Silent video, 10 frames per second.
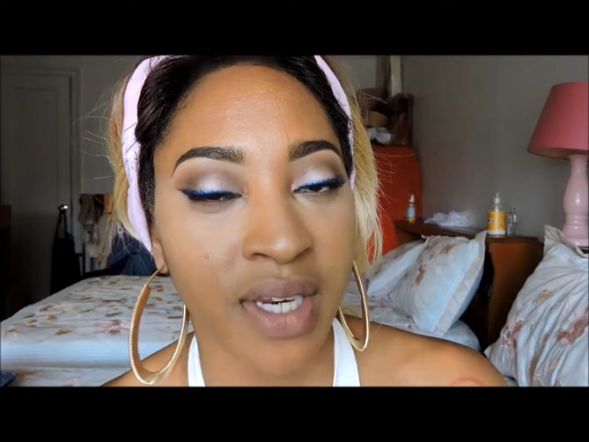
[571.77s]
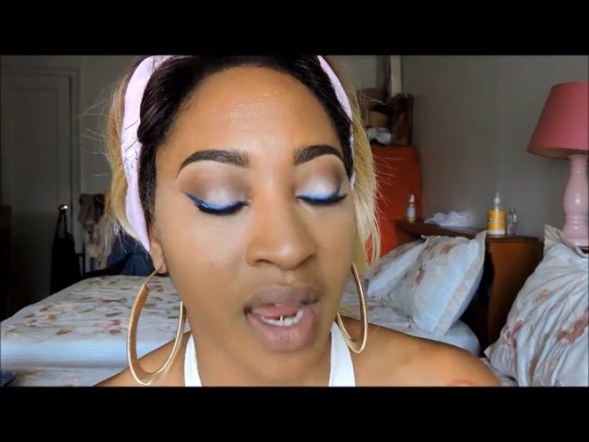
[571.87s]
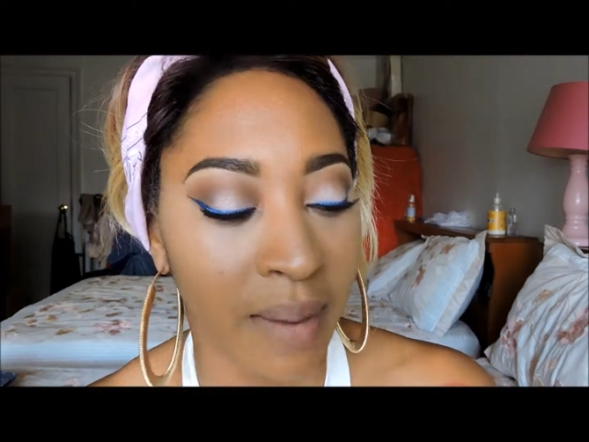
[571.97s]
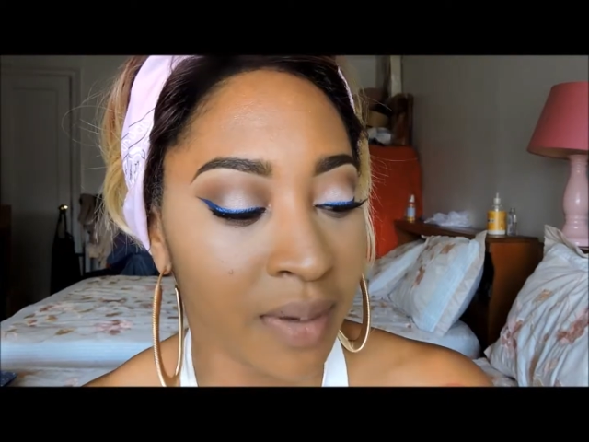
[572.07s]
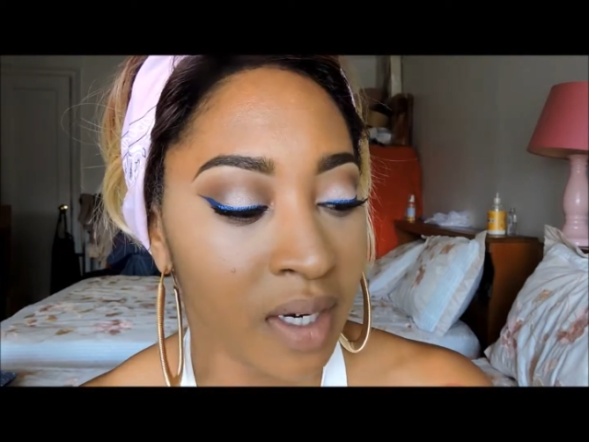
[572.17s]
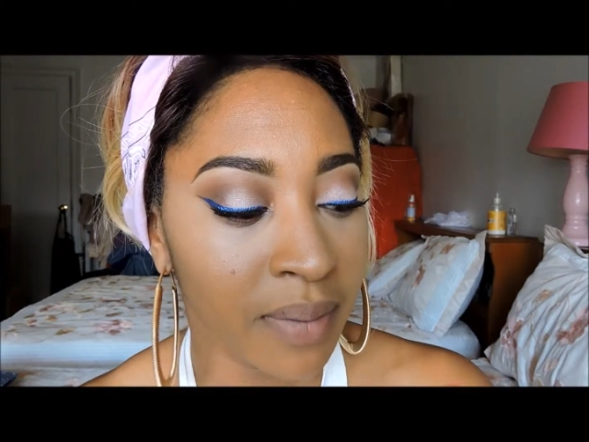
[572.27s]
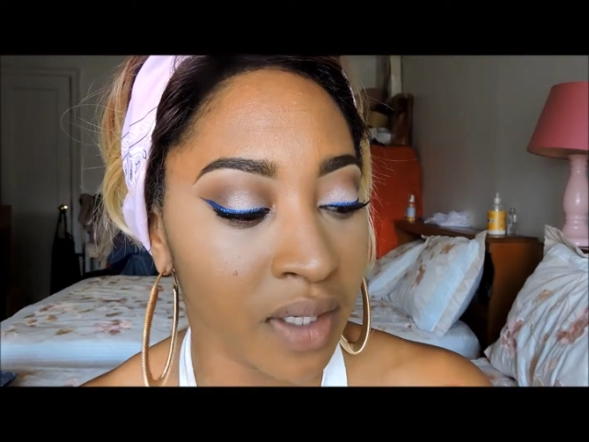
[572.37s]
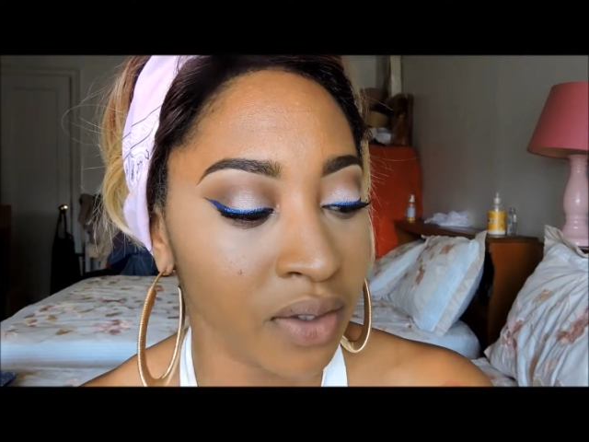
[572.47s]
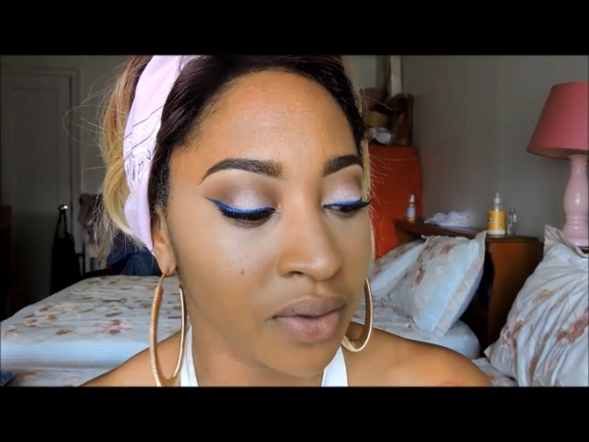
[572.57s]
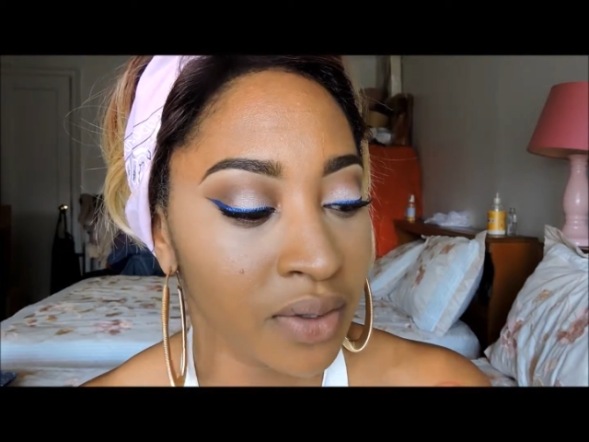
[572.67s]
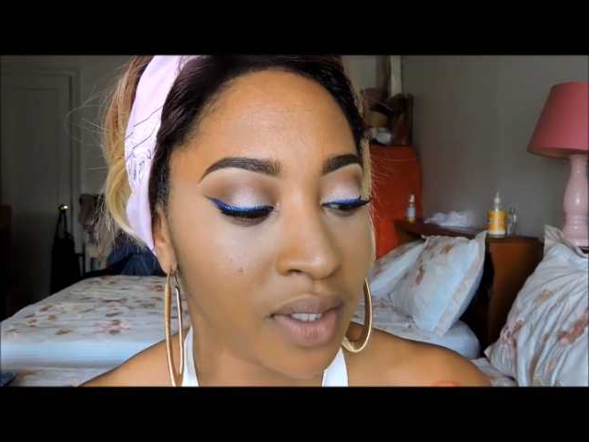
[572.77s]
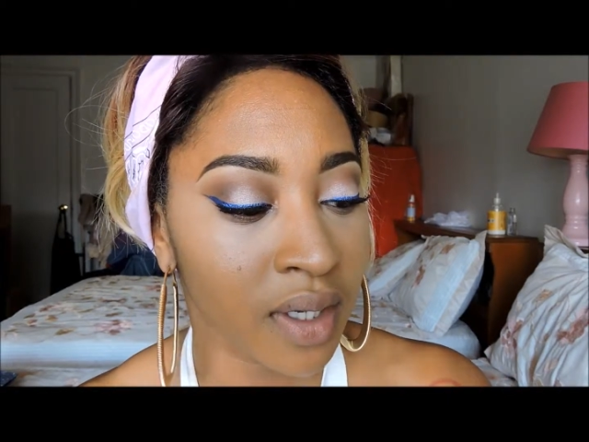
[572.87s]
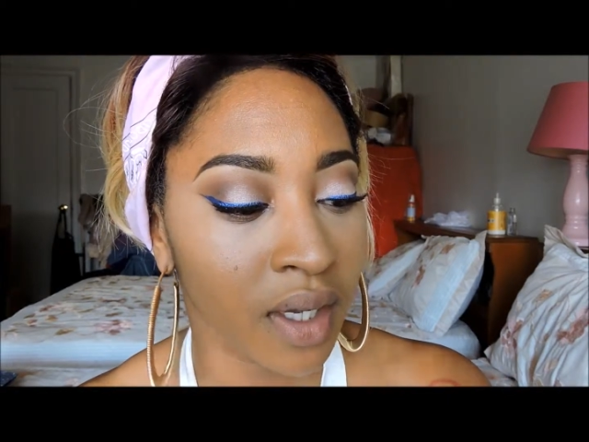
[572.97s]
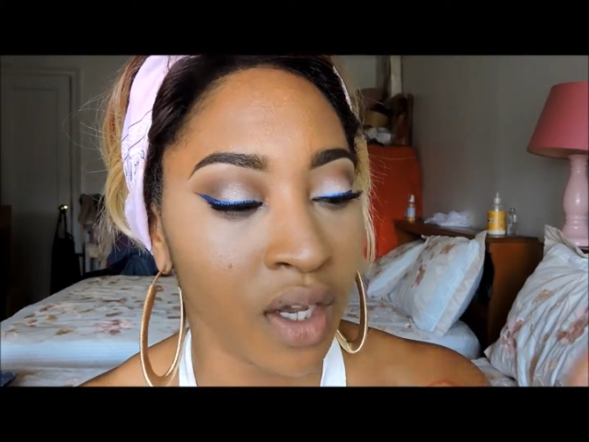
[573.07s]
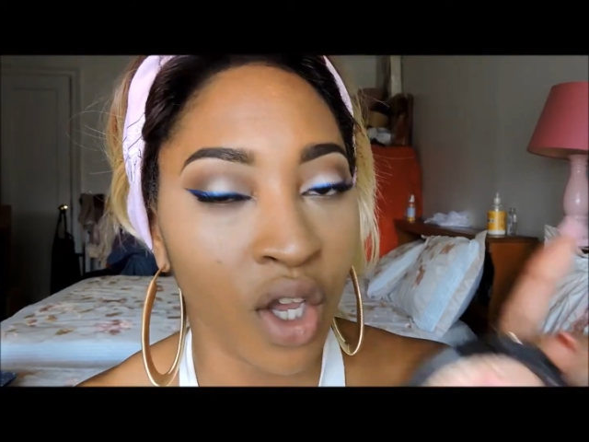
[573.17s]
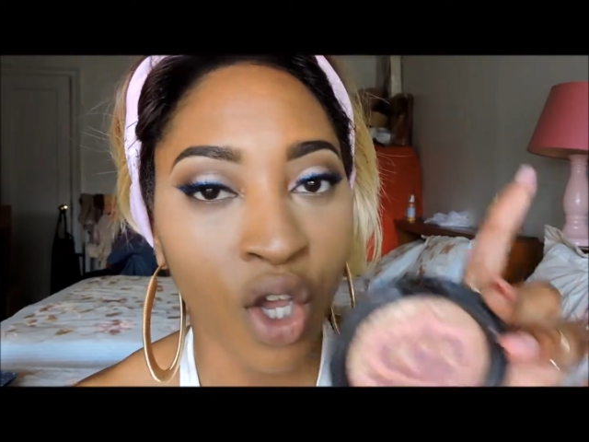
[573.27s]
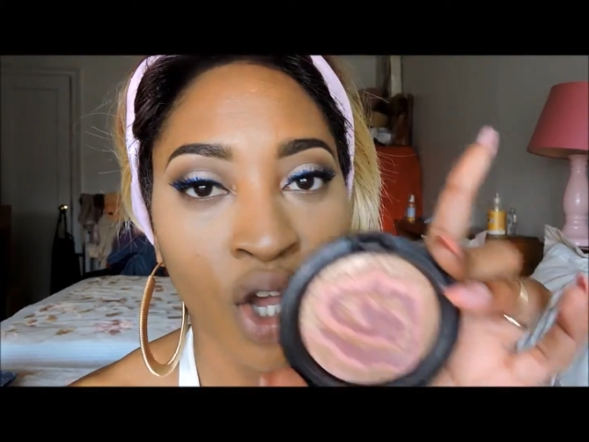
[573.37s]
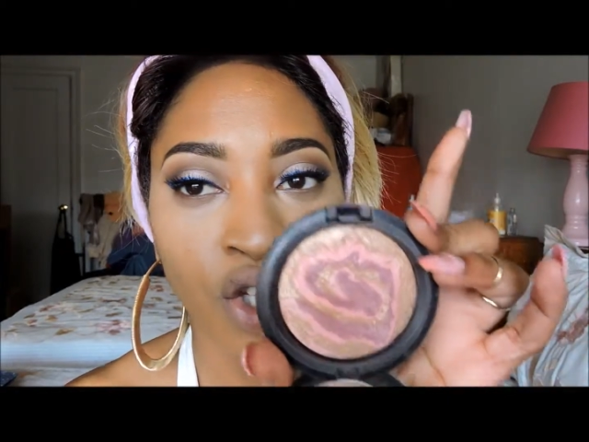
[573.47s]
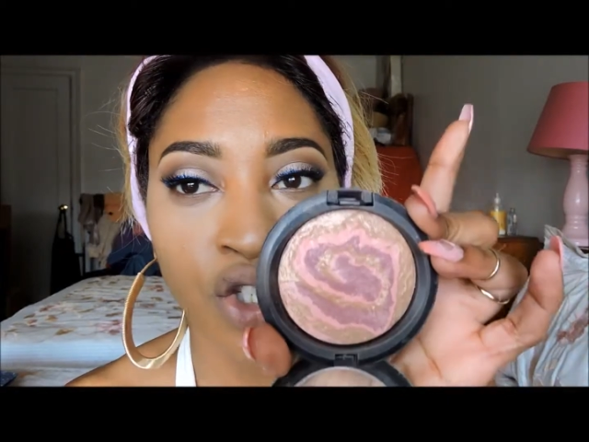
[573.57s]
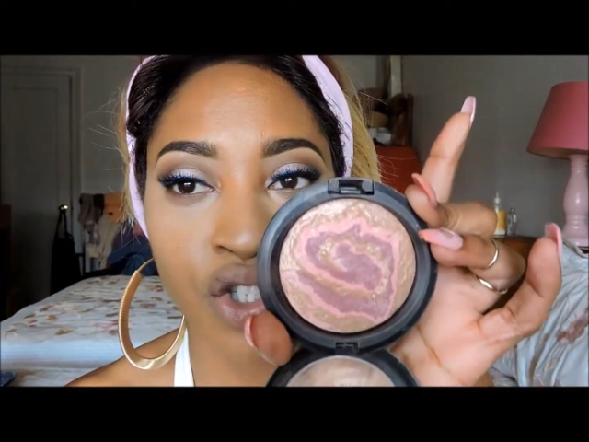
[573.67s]
and I'm going to be using
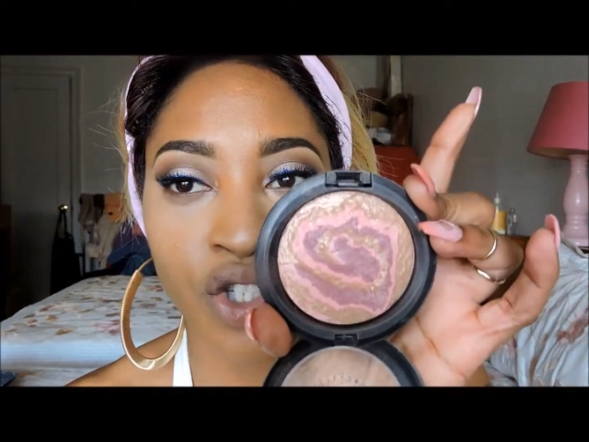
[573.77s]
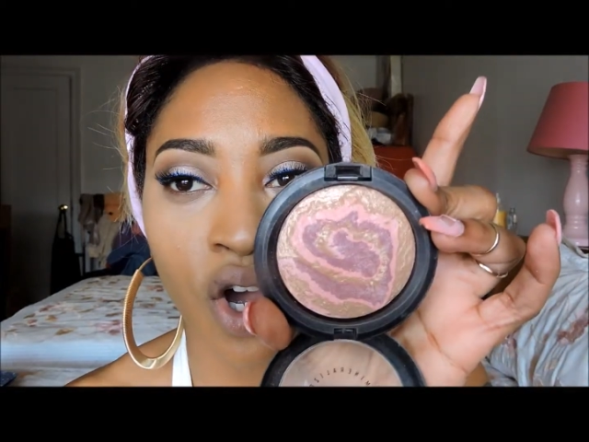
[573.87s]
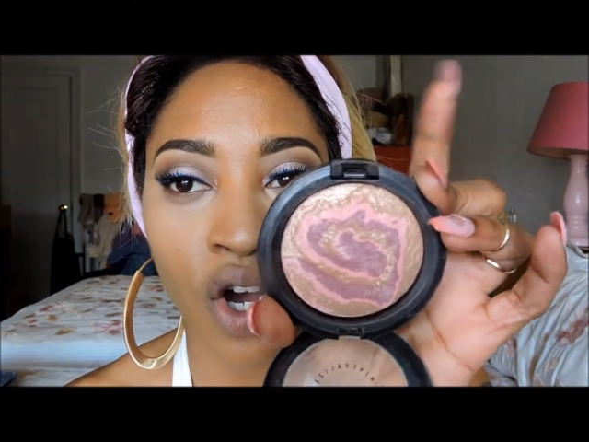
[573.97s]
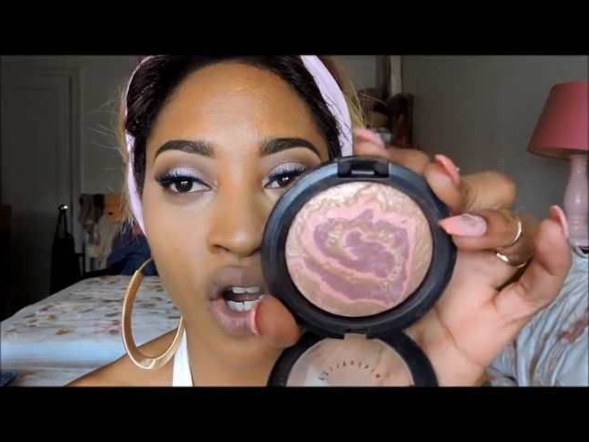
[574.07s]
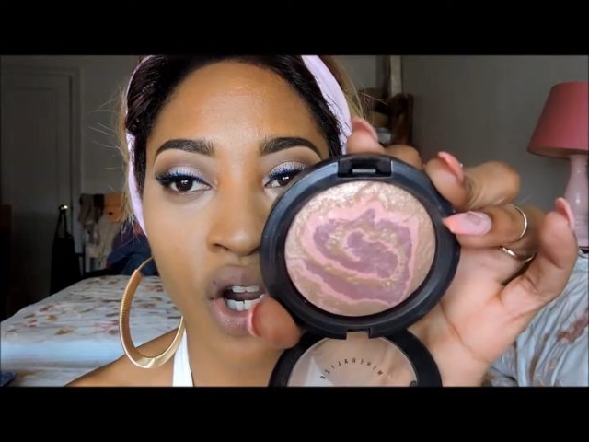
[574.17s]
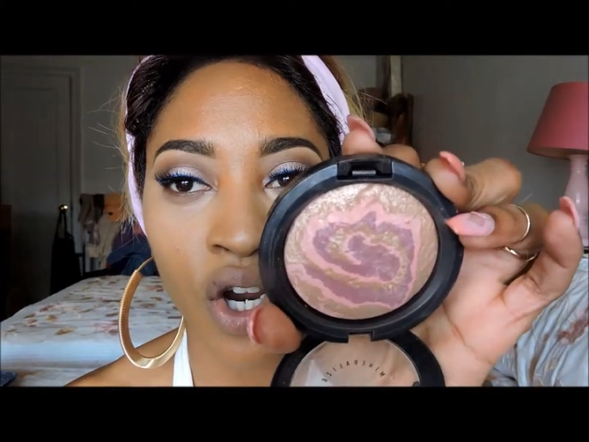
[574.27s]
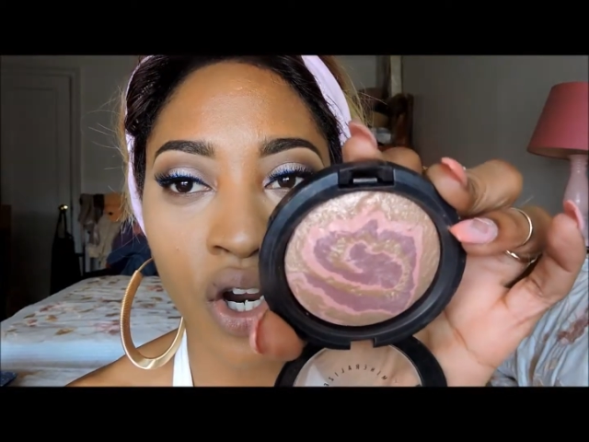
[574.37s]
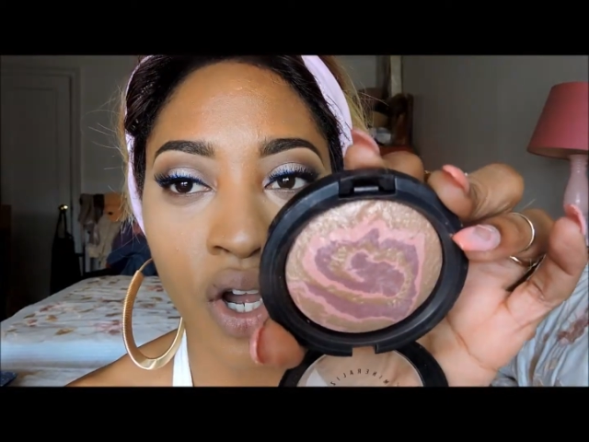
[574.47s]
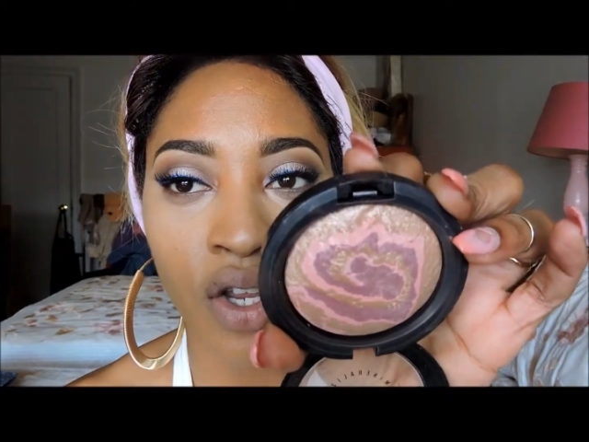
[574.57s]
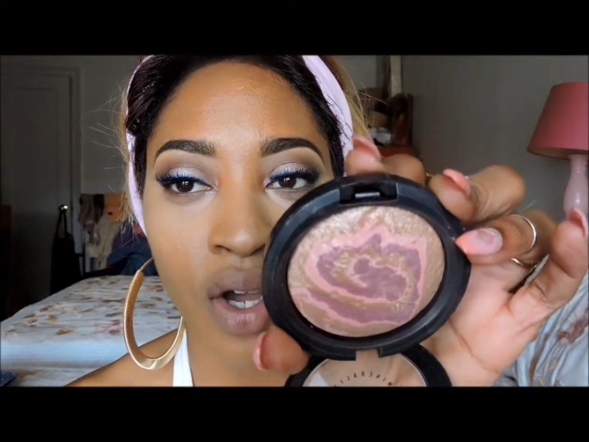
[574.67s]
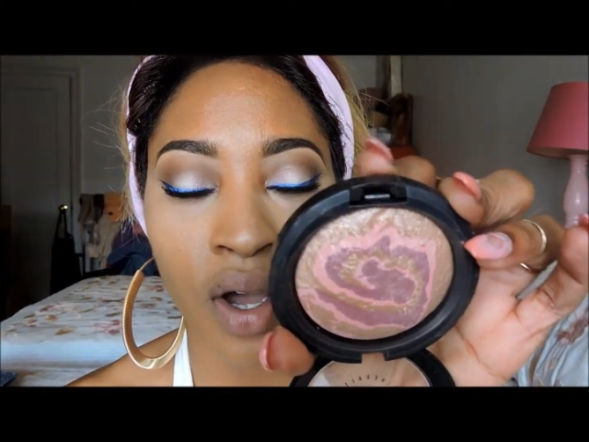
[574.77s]
Star